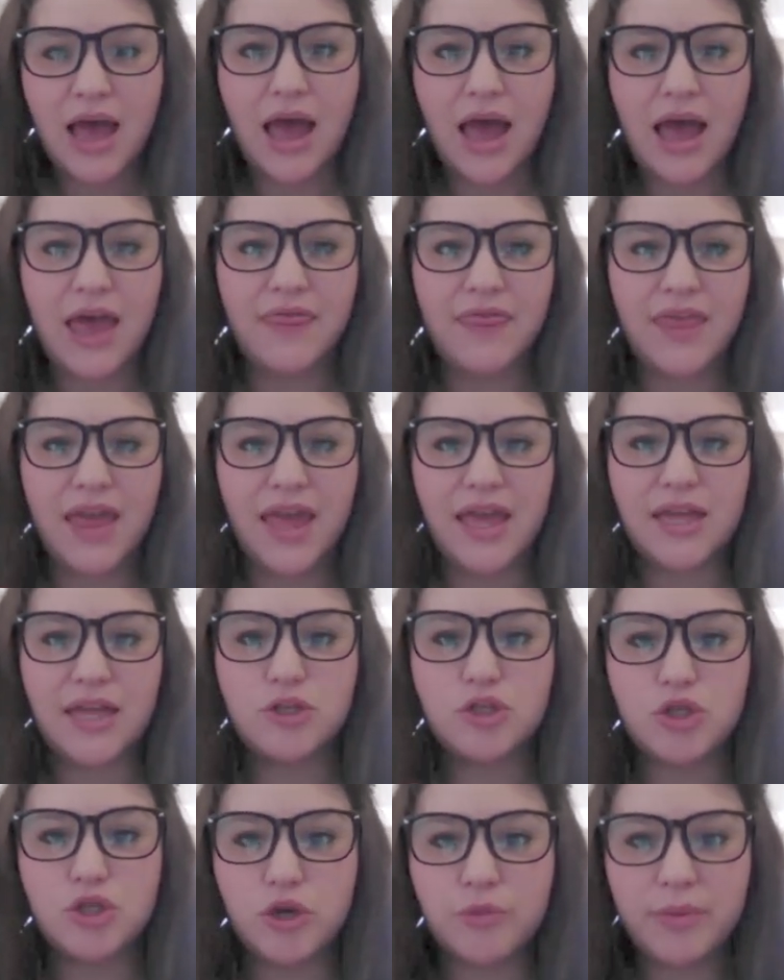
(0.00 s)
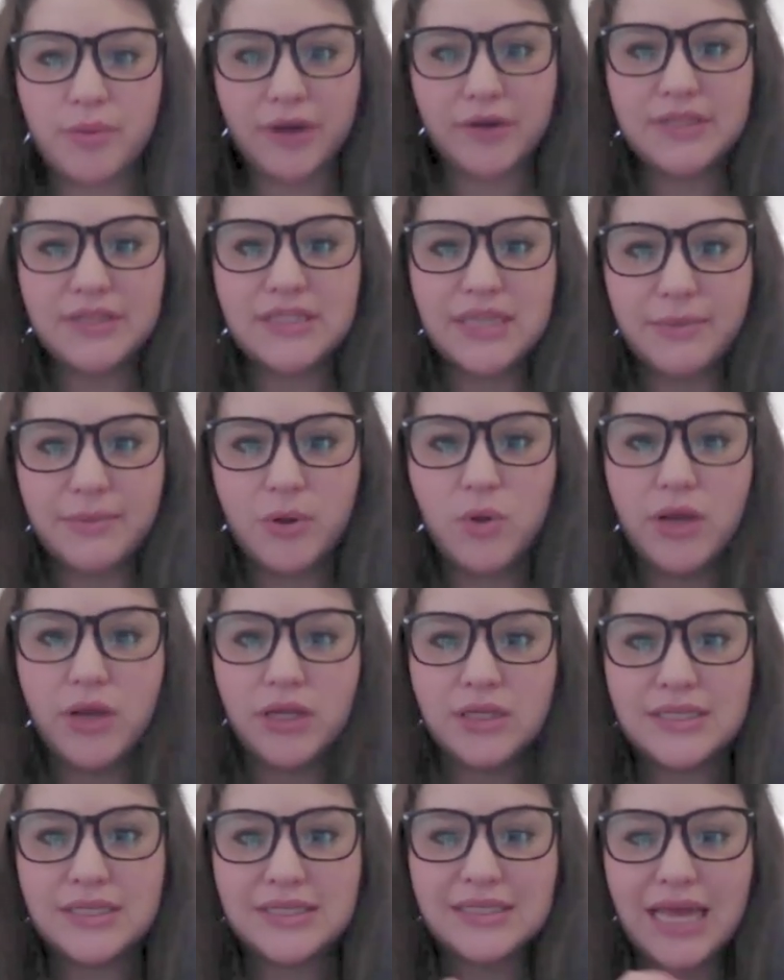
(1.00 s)
and then to your parents I'm going
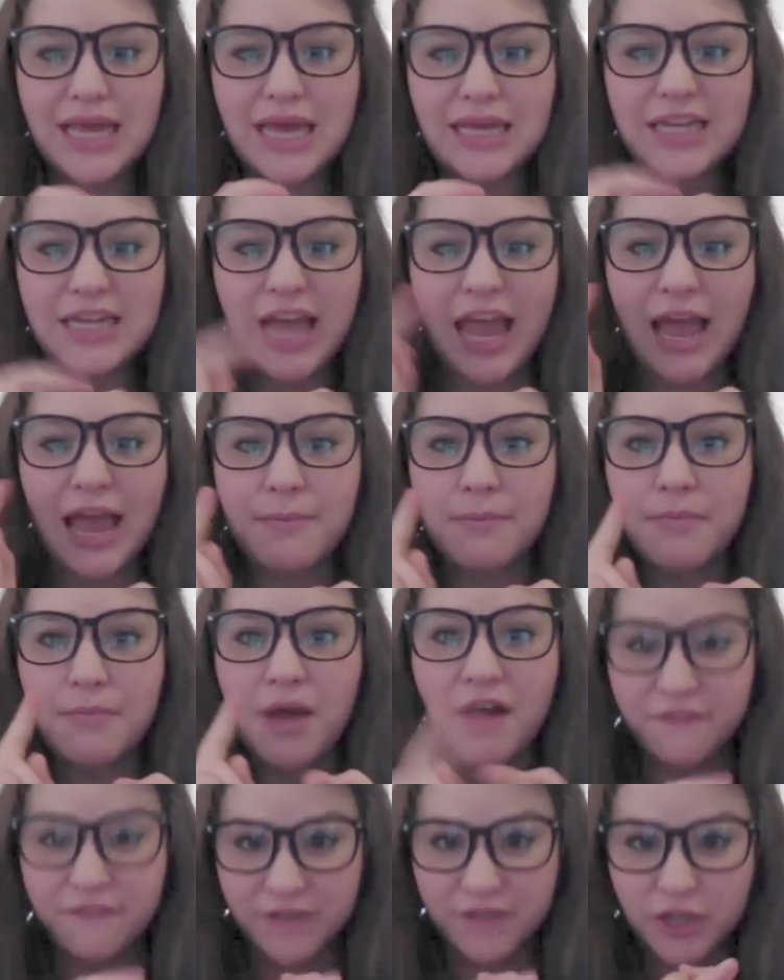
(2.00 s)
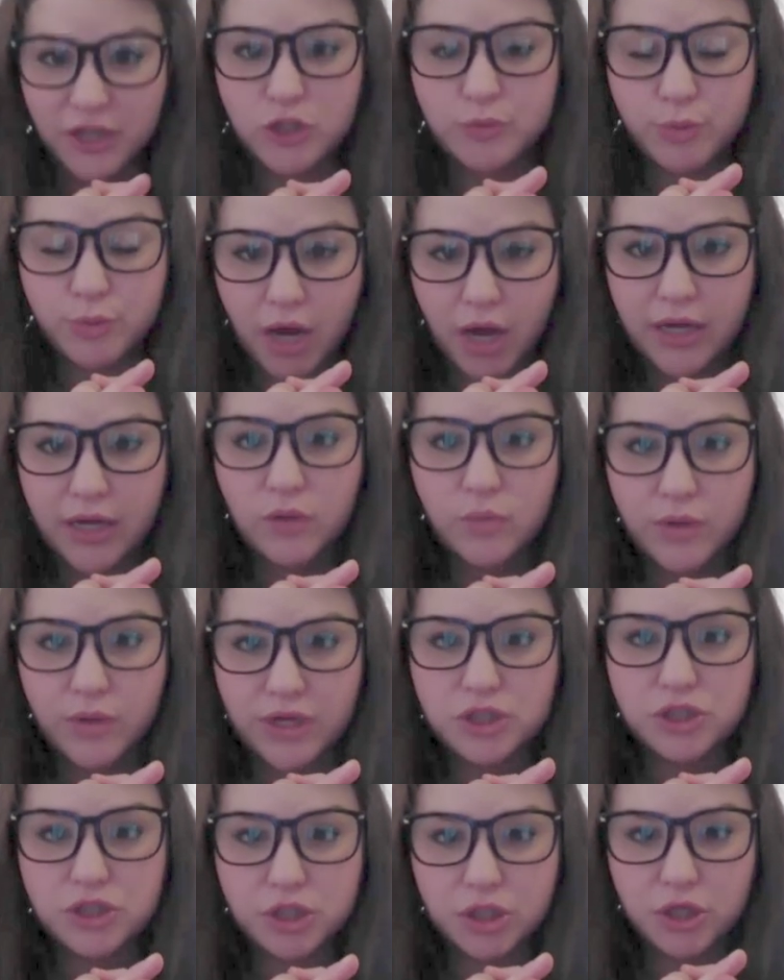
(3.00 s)
to send a finished product, what it
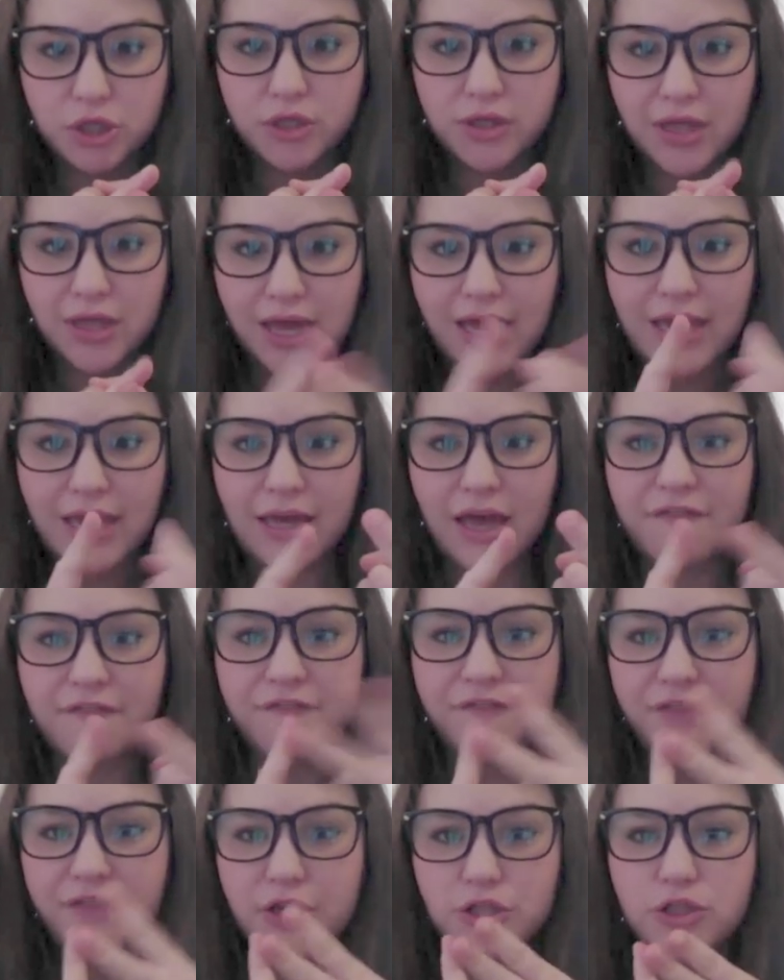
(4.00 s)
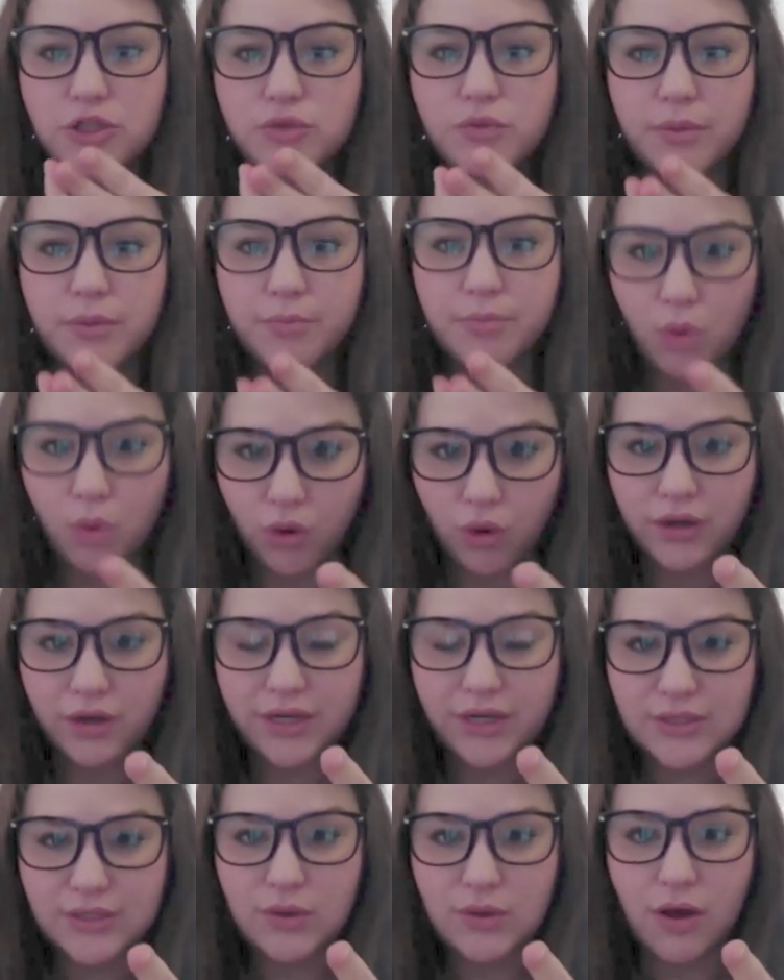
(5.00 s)
should look like, a finished report,
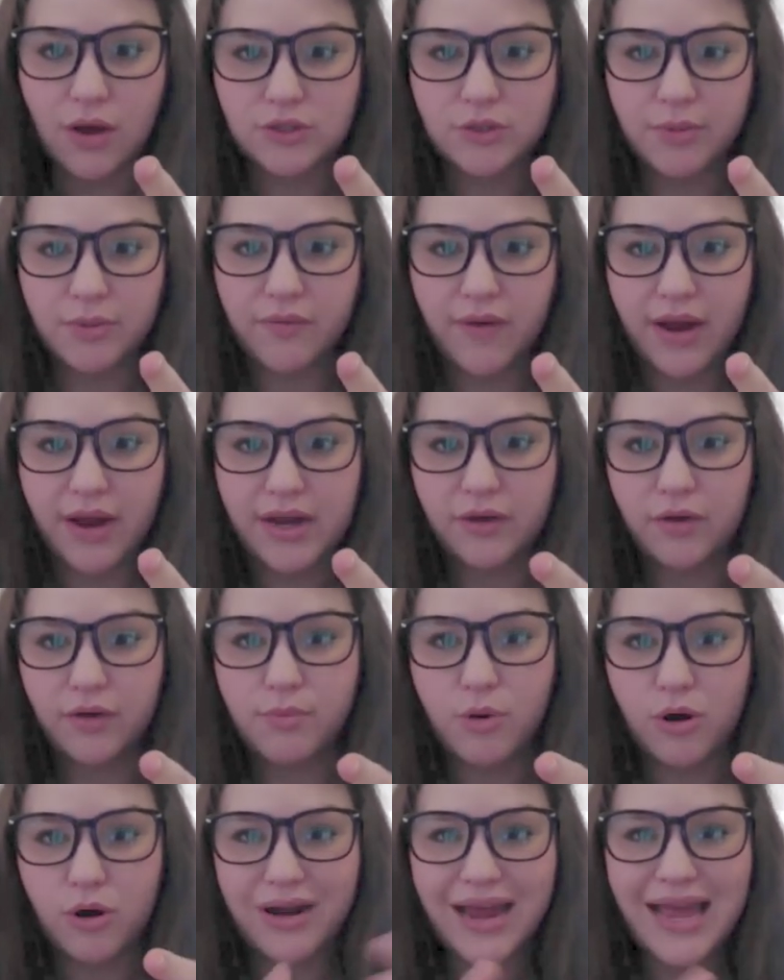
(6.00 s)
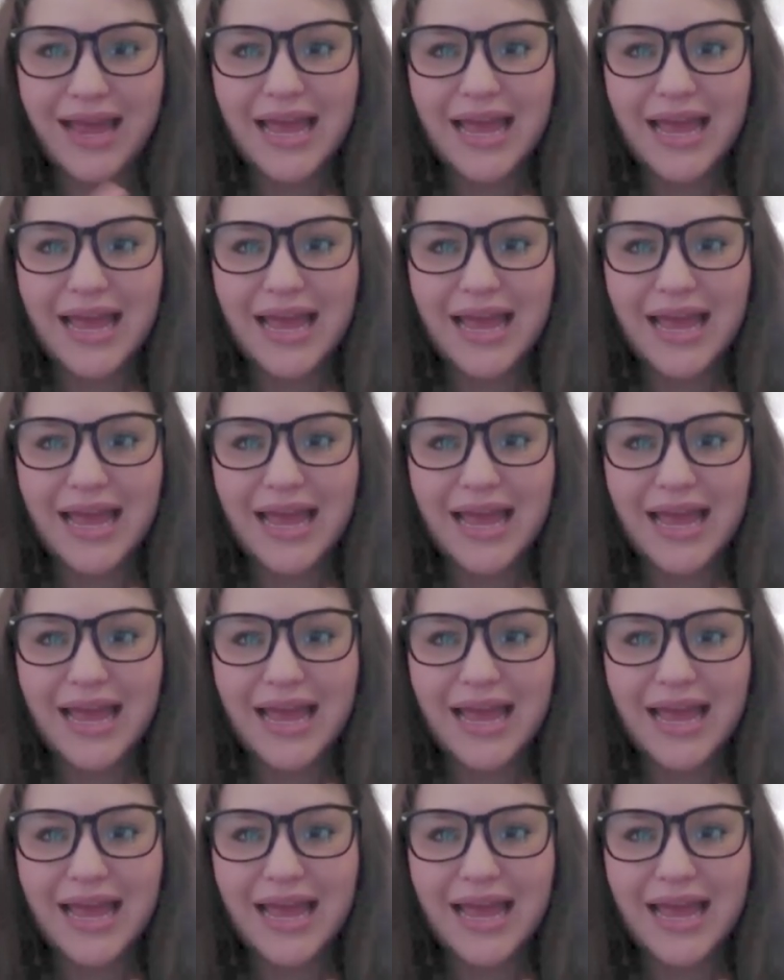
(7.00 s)
because you'll also be writing a report,